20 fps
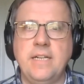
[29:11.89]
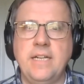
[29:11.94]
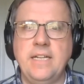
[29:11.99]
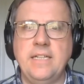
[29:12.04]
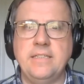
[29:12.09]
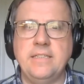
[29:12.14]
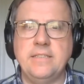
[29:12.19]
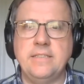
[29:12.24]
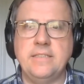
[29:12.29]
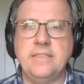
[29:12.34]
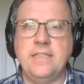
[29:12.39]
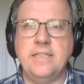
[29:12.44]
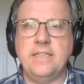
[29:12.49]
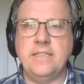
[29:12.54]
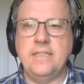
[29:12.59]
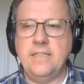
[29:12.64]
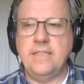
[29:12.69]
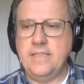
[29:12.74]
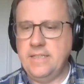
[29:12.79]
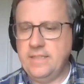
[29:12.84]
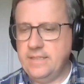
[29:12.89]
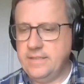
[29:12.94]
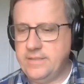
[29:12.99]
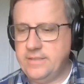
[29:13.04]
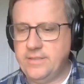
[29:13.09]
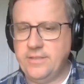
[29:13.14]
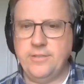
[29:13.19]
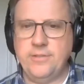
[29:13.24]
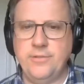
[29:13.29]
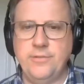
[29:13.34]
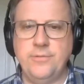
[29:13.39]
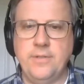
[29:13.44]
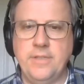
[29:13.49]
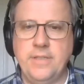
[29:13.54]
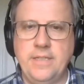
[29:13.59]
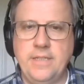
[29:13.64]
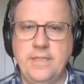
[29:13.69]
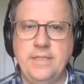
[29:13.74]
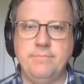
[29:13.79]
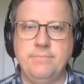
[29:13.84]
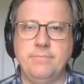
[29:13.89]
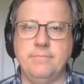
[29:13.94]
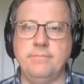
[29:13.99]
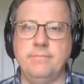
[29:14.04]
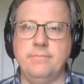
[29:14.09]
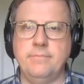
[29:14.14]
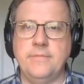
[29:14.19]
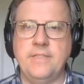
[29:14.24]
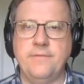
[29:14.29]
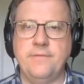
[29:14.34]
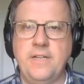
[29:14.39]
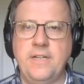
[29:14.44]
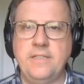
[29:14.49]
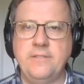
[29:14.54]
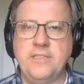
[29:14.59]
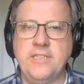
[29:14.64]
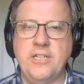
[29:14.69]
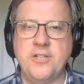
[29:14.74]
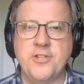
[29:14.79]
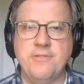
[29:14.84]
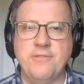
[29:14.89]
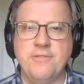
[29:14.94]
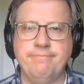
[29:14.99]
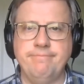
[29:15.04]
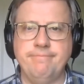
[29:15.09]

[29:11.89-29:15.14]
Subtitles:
and to the final session.